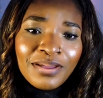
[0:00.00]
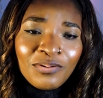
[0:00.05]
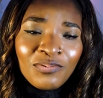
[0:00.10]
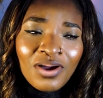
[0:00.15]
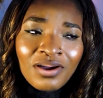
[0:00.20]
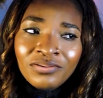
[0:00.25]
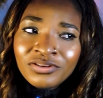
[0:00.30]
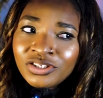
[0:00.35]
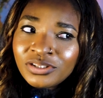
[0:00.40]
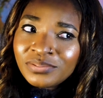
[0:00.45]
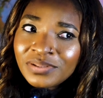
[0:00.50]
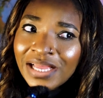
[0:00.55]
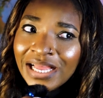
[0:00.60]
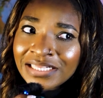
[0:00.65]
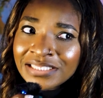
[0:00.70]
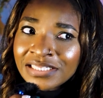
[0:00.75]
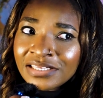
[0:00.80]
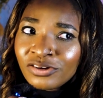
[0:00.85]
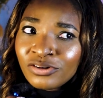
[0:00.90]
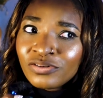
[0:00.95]
like, why would you be
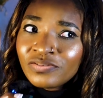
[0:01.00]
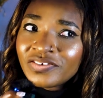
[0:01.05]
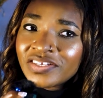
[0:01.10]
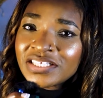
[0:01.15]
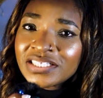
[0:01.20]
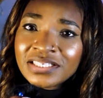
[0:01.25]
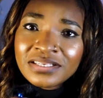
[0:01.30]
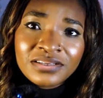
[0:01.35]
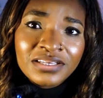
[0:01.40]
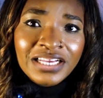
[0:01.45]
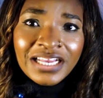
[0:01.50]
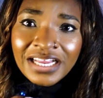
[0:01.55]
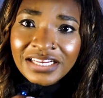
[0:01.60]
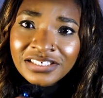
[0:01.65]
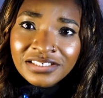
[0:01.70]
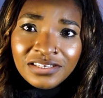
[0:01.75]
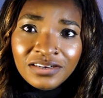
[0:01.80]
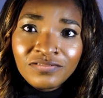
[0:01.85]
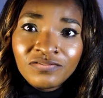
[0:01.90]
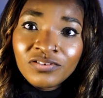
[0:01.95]
asking an overseas
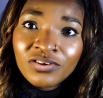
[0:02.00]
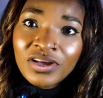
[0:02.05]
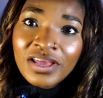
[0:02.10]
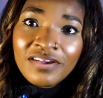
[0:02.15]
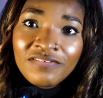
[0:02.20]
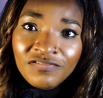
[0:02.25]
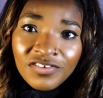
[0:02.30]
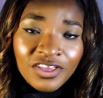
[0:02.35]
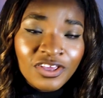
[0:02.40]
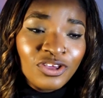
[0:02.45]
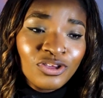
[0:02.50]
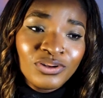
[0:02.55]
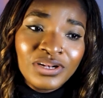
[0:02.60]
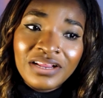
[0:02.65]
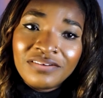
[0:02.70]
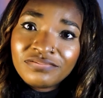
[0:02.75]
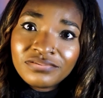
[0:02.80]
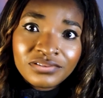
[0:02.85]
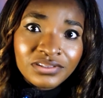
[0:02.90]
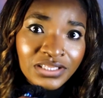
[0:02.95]
candidate for MVQ
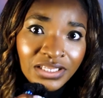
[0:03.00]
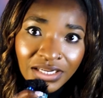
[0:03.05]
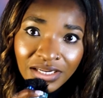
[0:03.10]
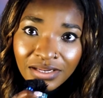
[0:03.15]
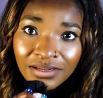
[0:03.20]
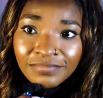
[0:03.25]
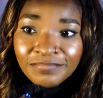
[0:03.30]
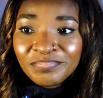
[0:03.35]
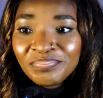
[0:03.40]
level 3?